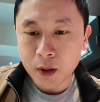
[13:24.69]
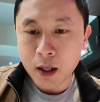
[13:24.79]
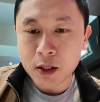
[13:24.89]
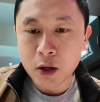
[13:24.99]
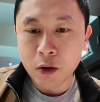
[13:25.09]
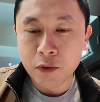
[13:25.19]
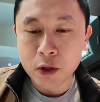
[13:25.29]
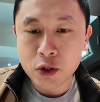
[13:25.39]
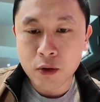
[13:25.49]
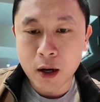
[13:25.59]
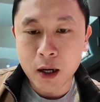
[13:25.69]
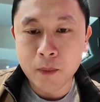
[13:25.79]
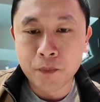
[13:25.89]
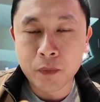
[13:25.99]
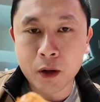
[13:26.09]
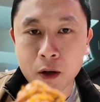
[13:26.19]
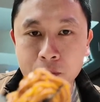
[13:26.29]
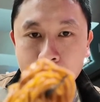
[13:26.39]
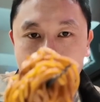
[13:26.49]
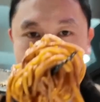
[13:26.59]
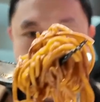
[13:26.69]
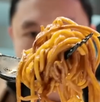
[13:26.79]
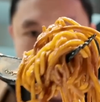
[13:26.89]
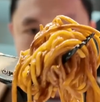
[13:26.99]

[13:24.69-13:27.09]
I need to go in for a try of those.